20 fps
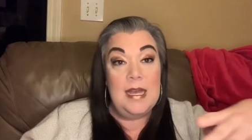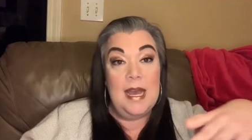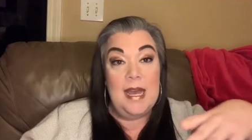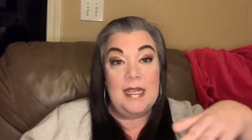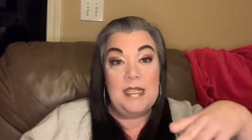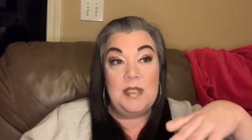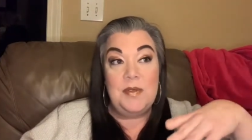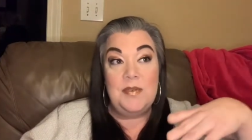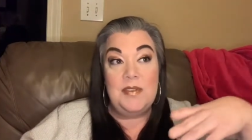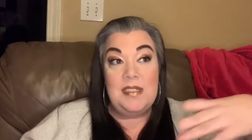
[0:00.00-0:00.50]

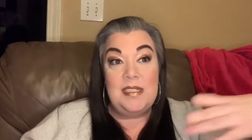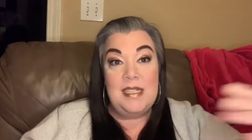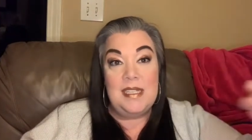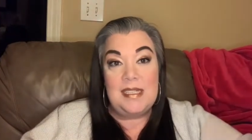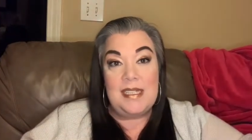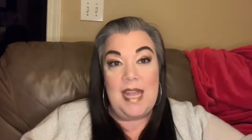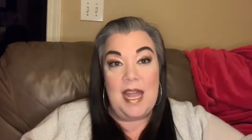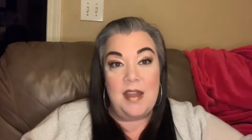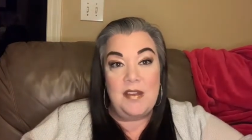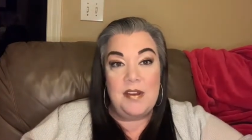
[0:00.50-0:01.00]
So it's
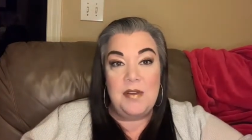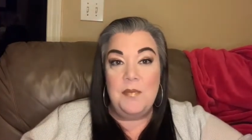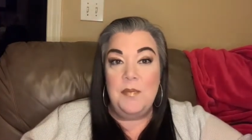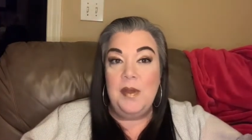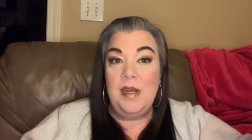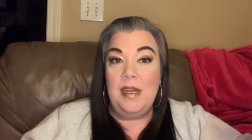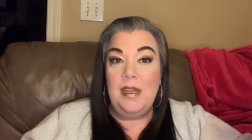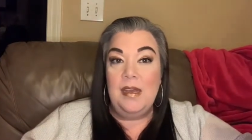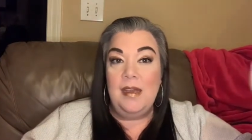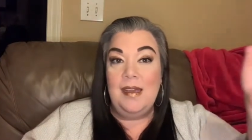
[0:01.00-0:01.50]
discounted,
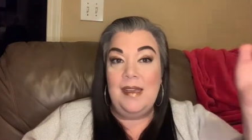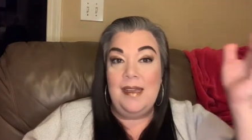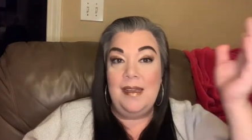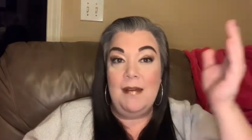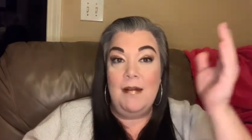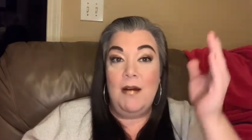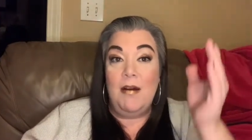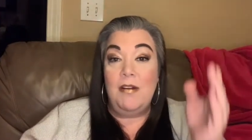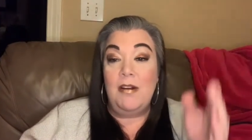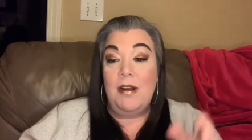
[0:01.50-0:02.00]
but it, it,
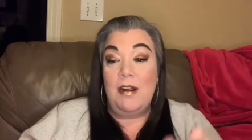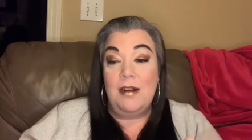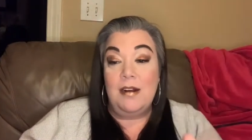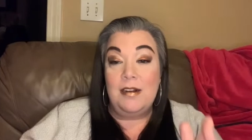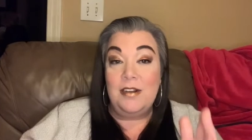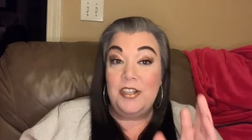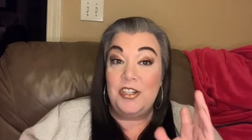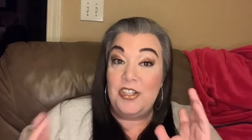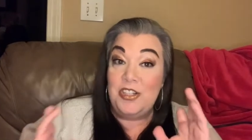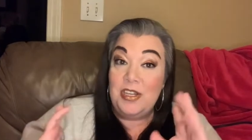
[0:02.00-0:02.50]
on
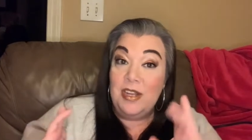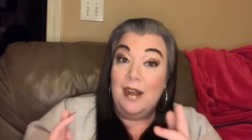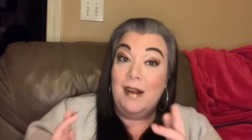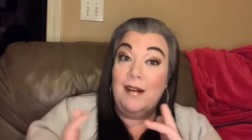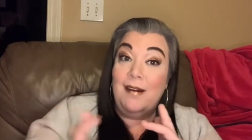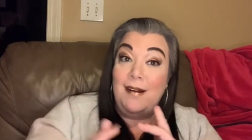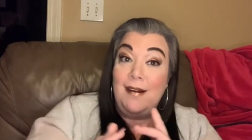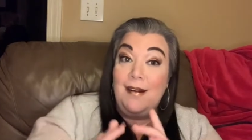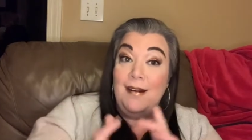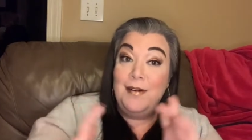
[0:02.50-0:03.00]
our
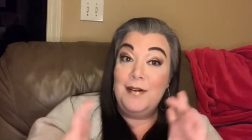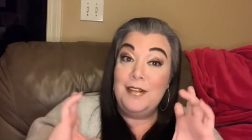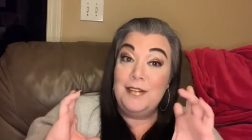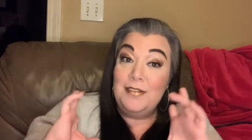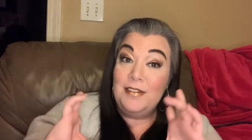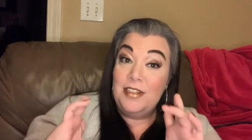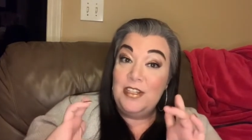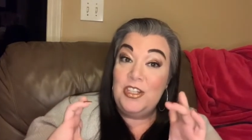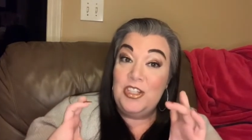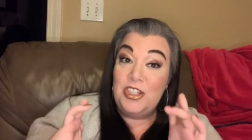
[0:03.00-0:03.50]
our
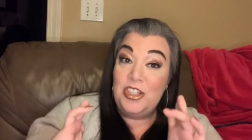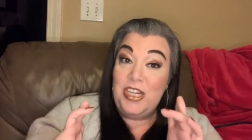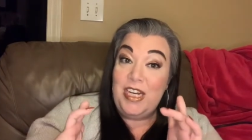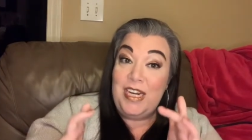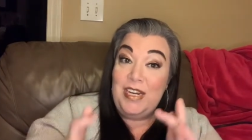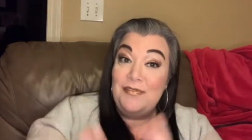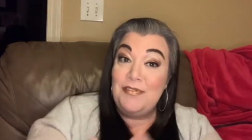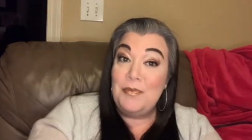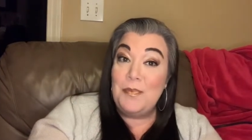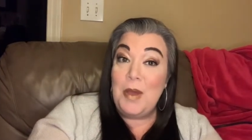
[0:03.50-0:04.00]

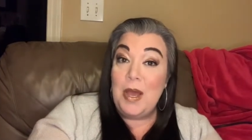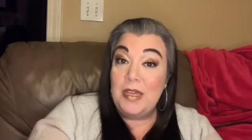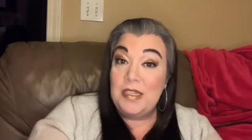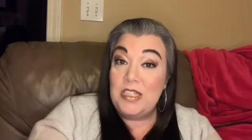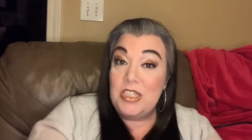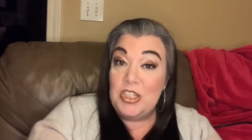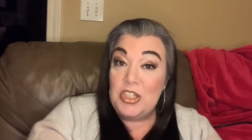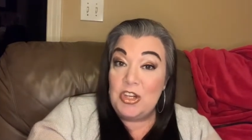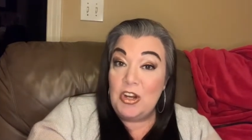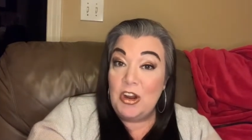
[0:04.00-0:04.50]
sheet for
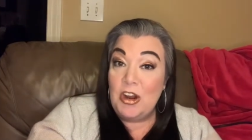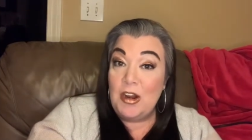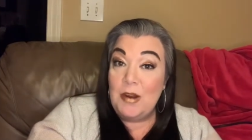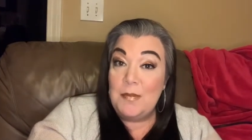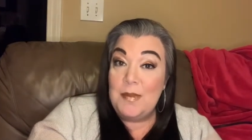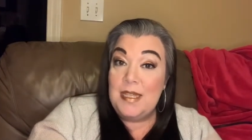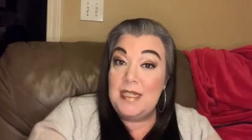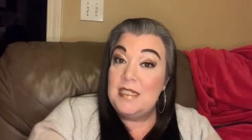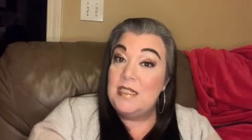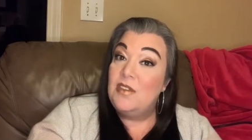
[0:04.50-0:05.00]

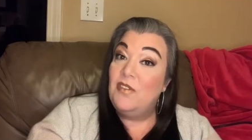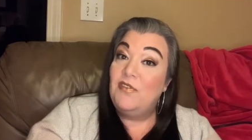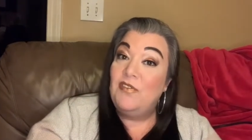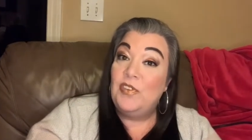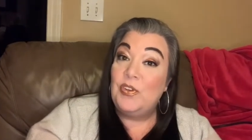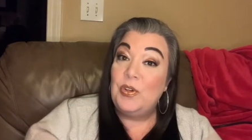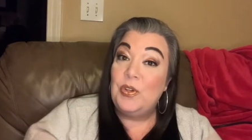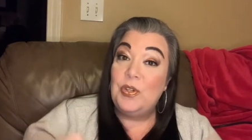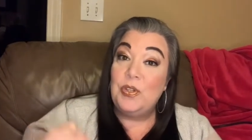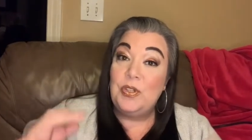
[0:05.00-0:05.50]
BoxyCharm, it's the
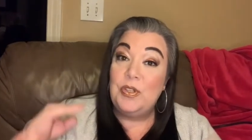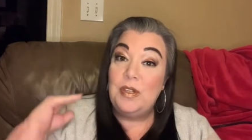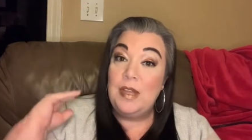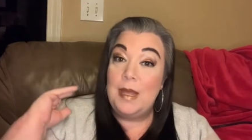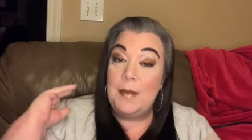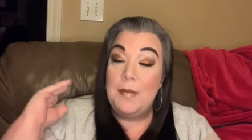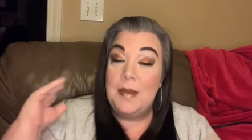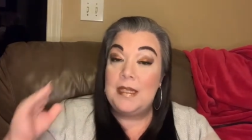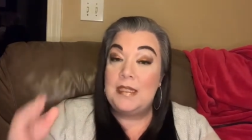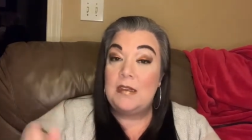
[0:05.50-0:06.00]
full
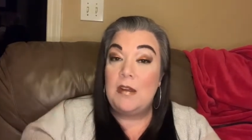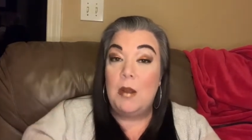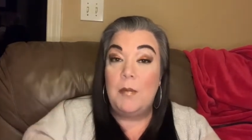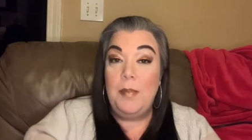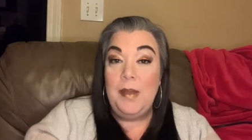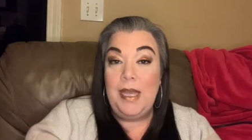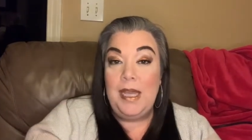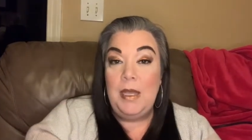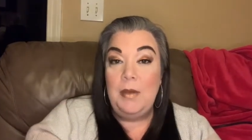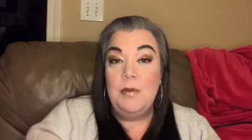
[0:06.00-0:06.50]

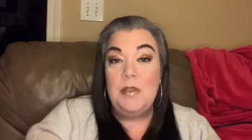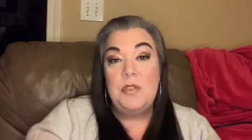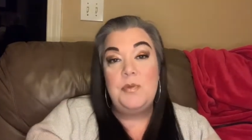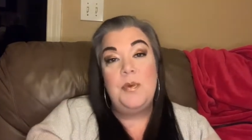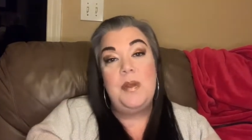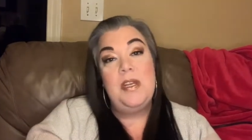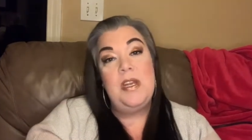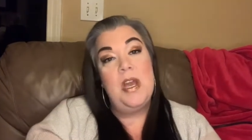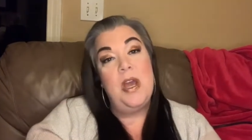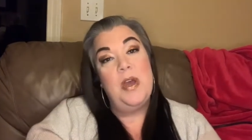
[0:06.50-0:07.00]
MSRP, which
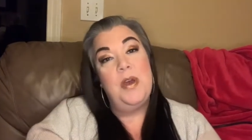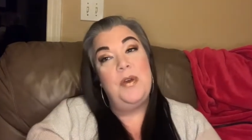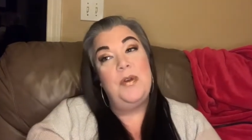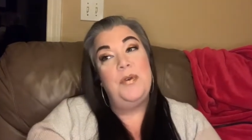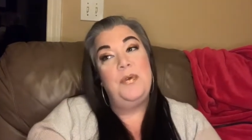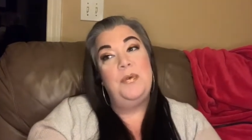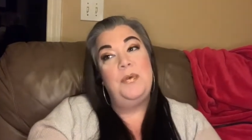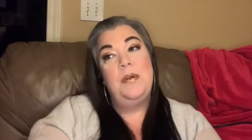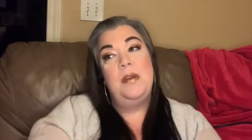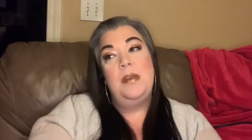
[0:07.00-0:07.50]
we
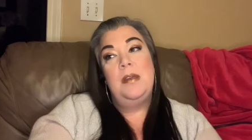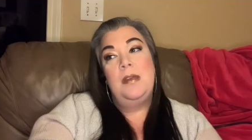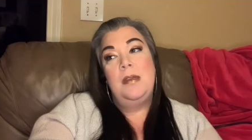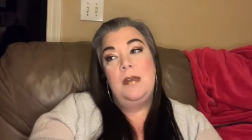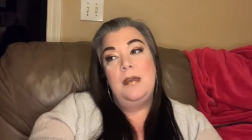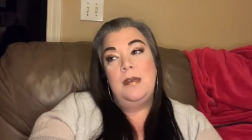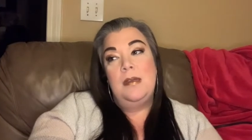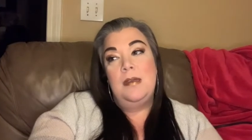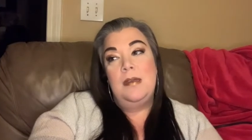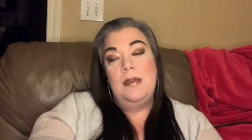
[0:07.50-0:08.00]
know
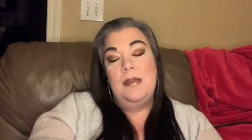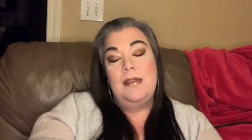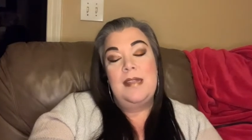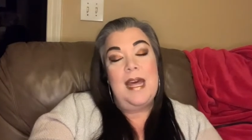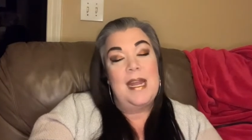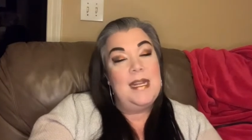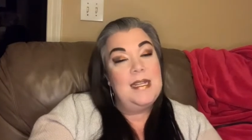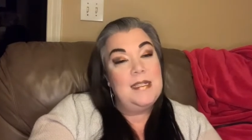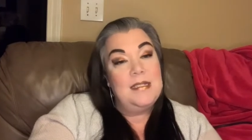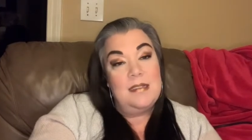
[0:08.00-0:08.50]

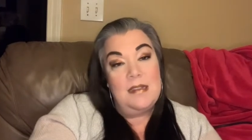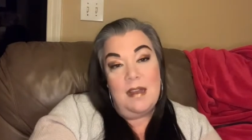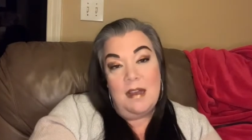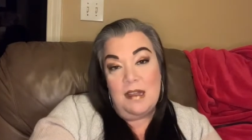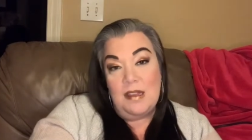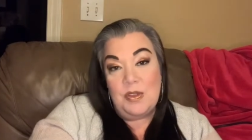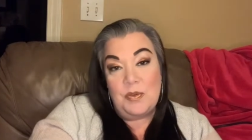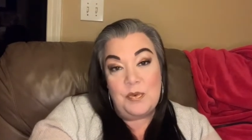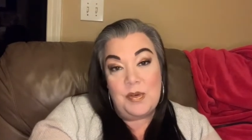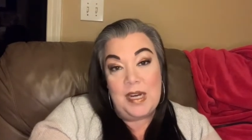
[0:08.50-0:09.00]
that is
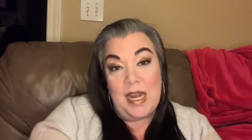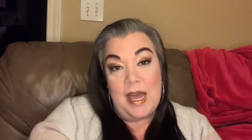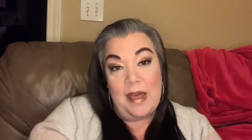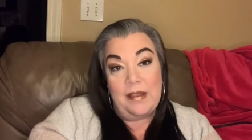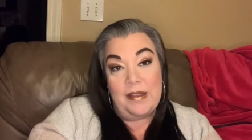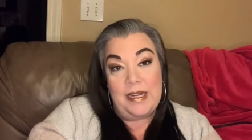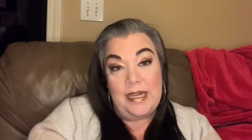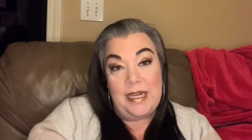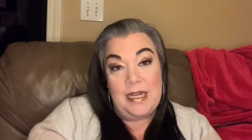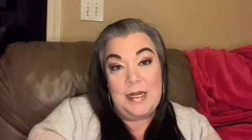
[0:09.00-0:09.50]
not the
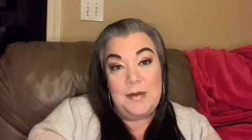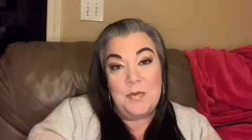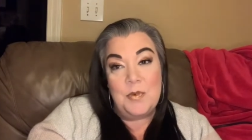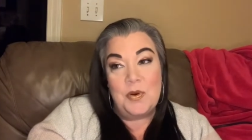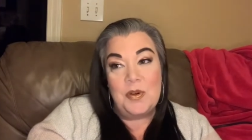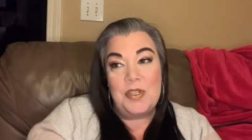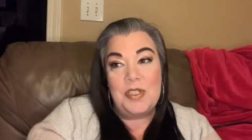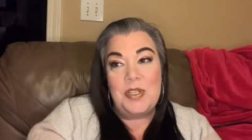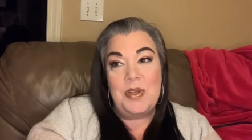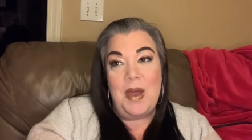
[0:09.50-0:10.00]
reality
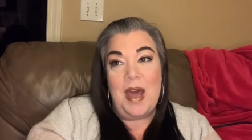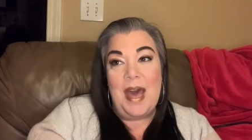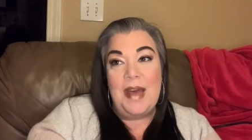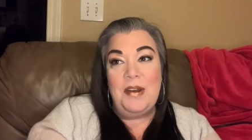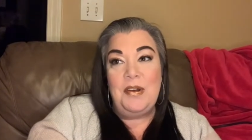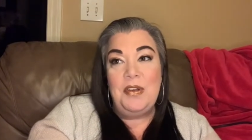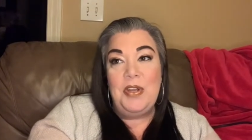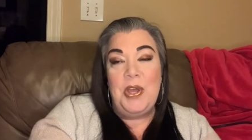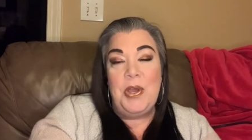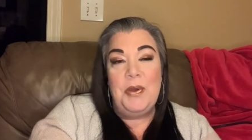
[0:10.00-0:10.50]
anymore. So I
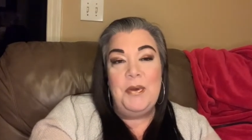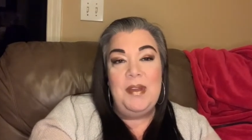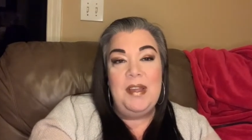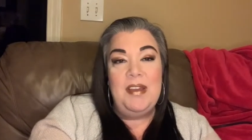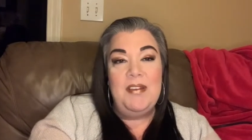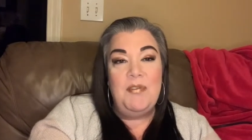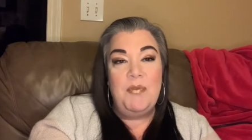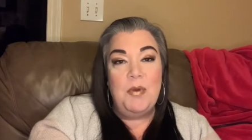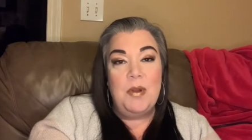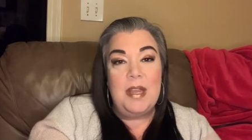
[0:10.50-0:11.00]
don't know
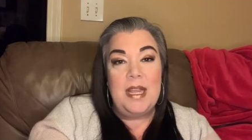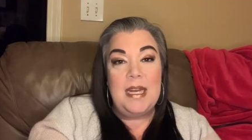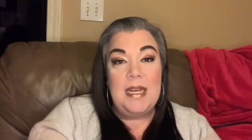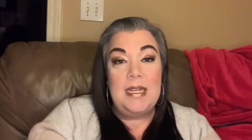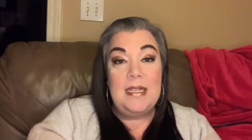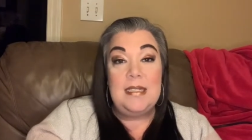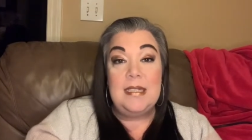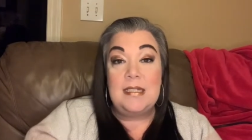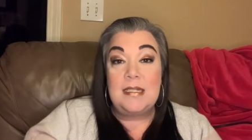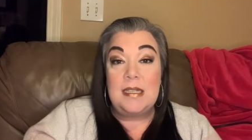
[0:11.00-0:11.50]
if we're
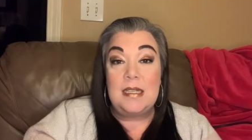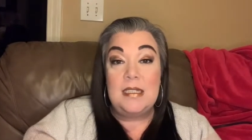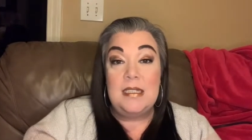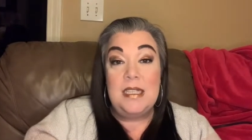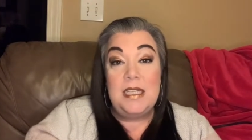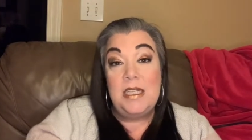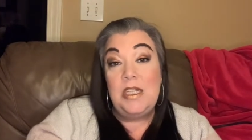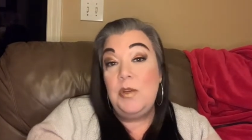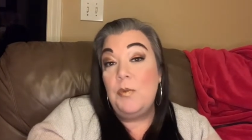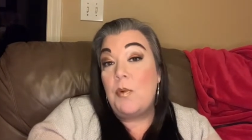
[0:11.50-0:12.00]
getting
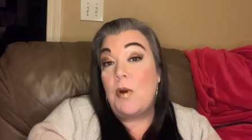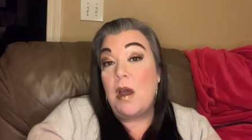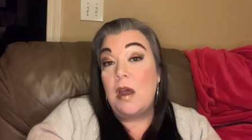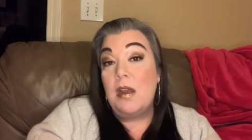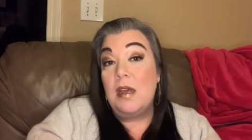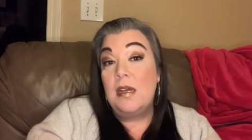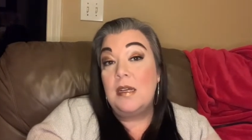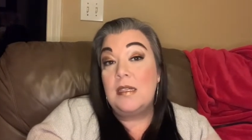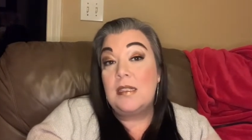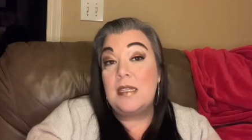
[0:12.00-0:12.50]
discontinued
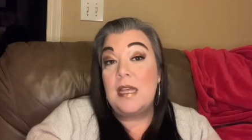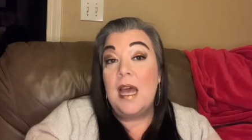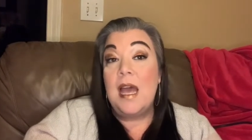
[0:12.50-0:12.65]
products.